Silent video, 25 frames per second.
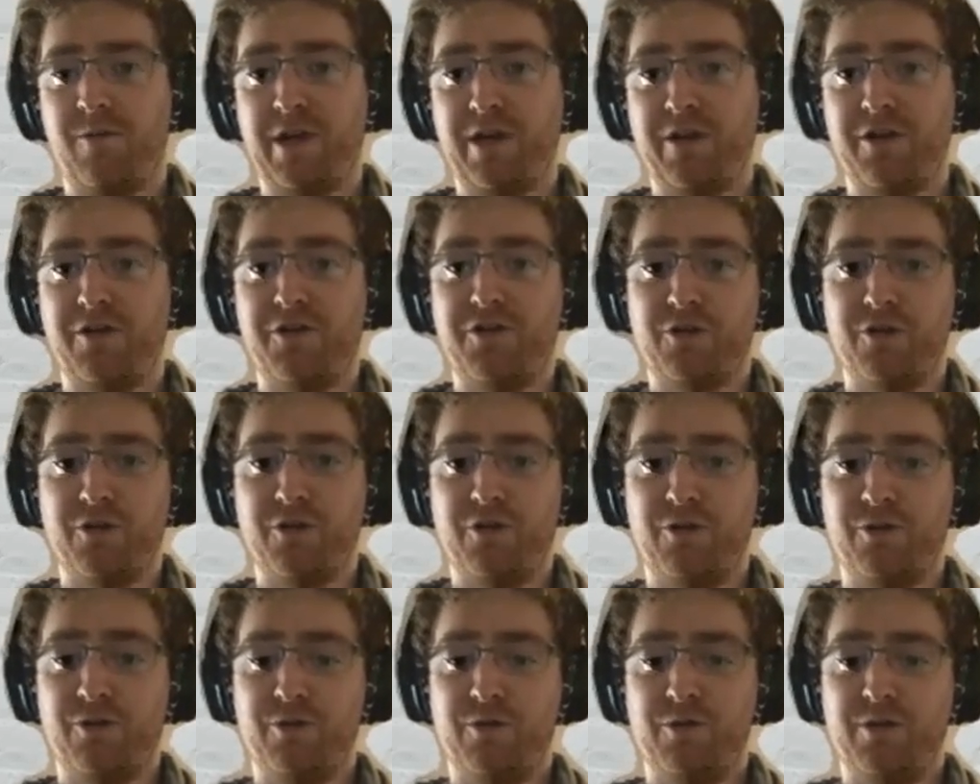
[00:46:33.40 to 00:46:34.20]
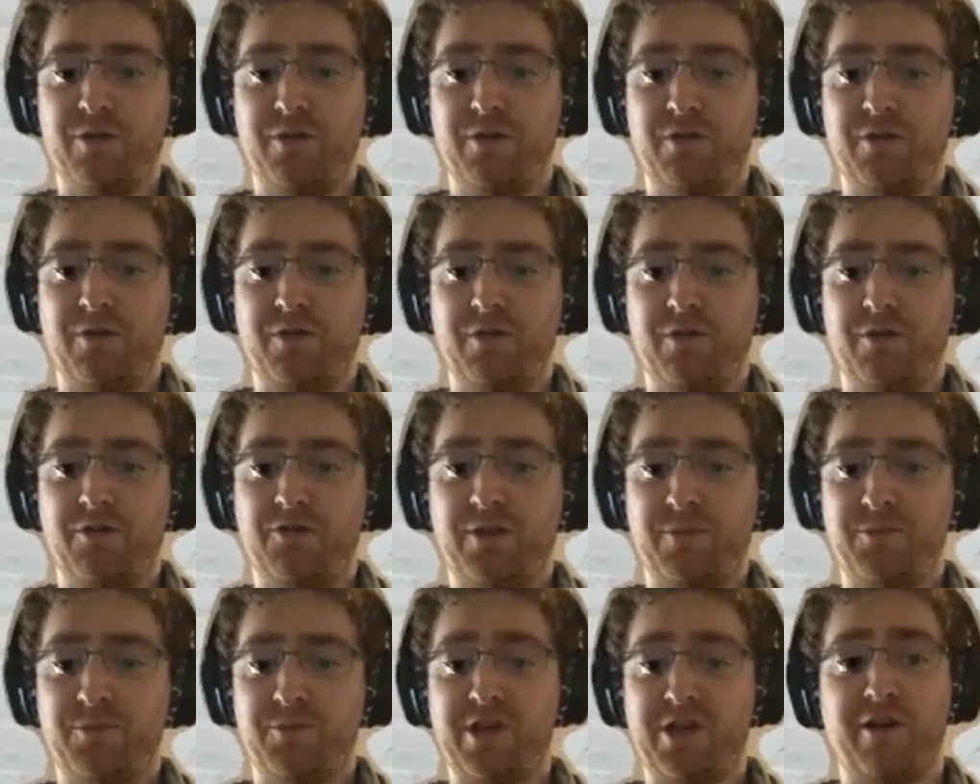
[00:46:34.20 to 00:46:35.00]
going to do
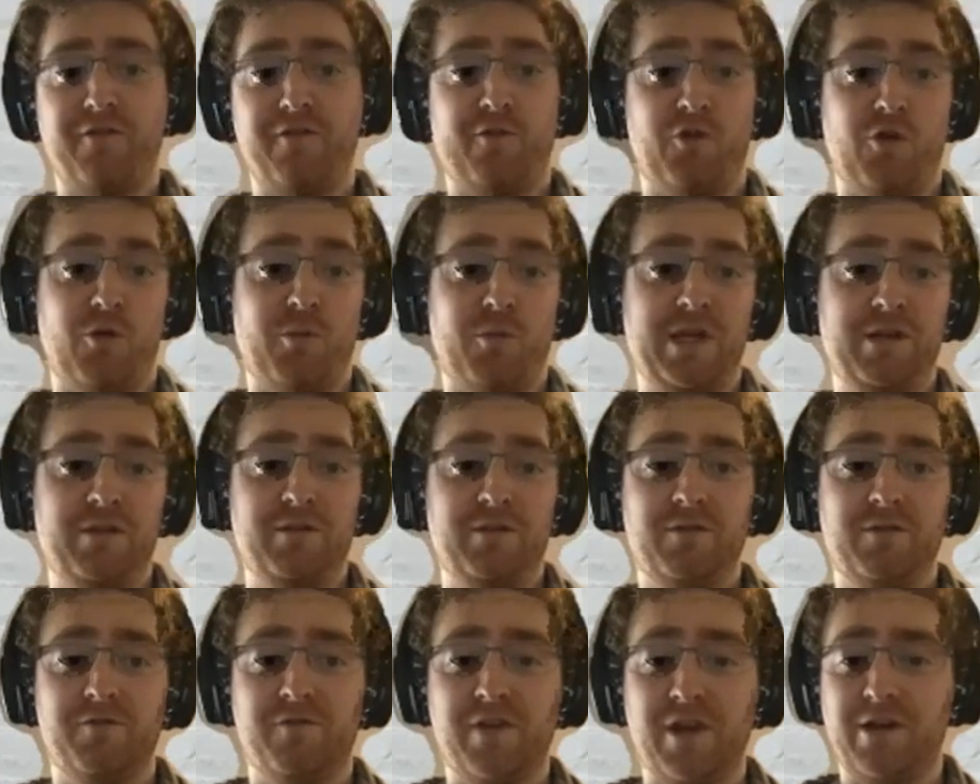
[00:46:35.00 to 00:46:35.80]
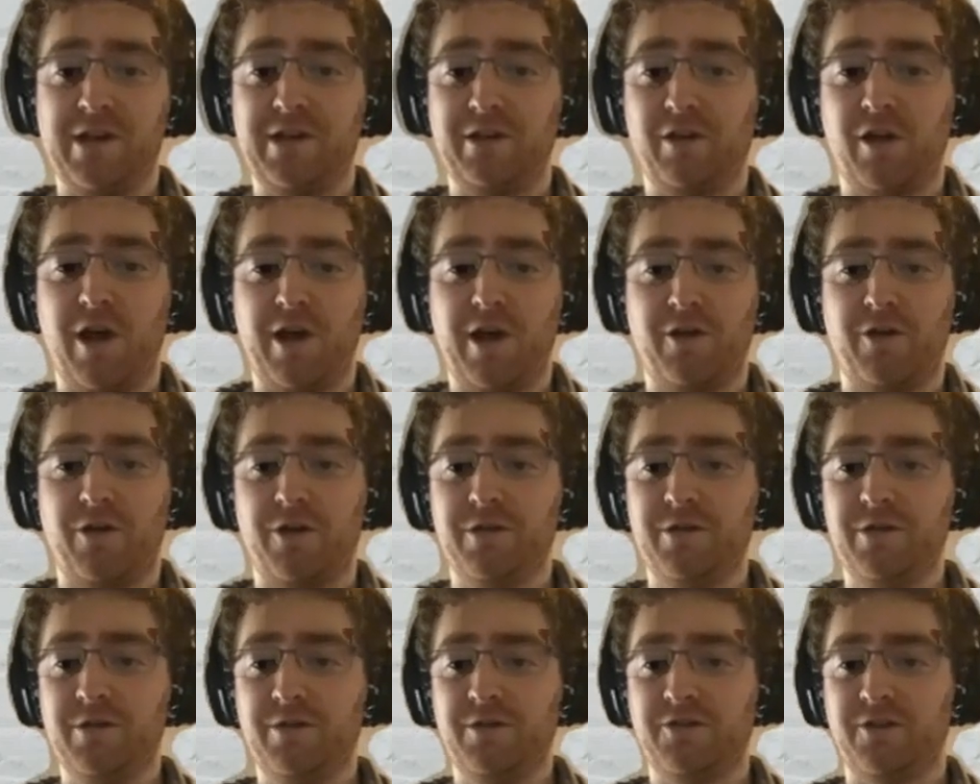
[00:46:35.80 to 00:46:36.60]
some terraforming, very light
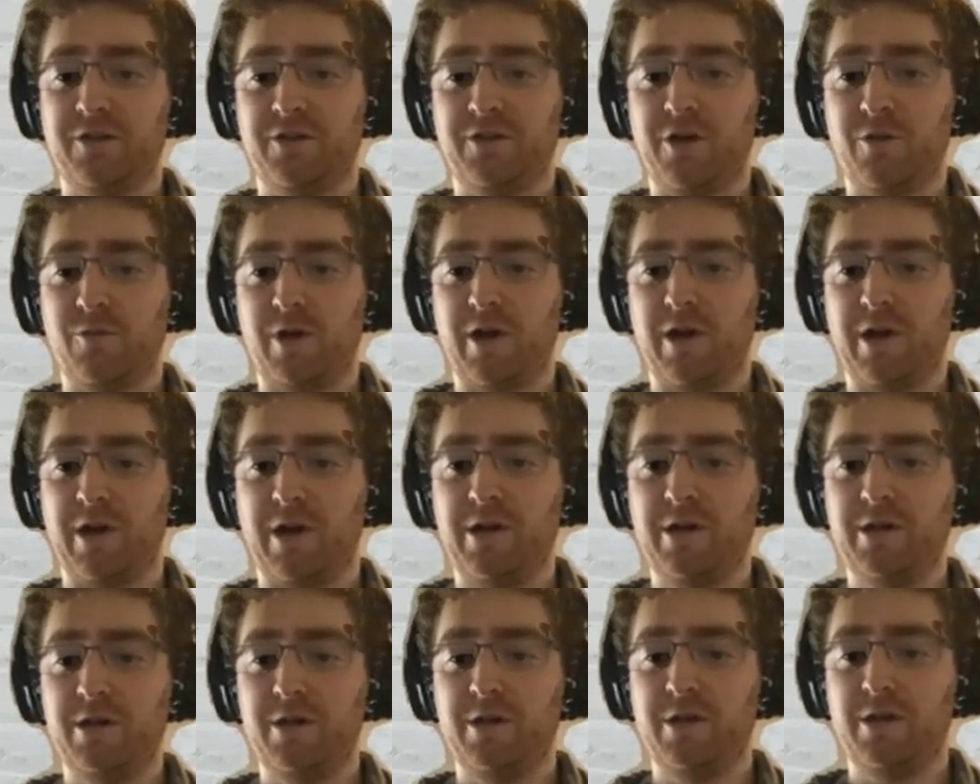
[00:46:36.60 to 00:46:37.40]
on, so don't worry.